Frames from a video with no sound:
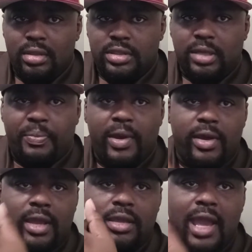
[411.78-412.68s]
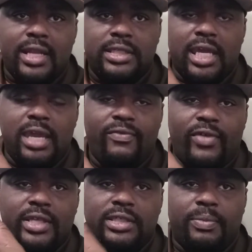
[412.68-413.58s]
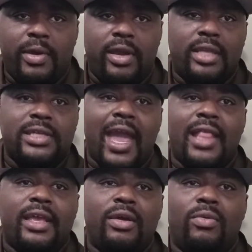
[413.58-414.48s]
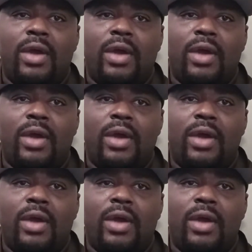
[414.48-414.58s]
Superior. You had a team full of superior talent.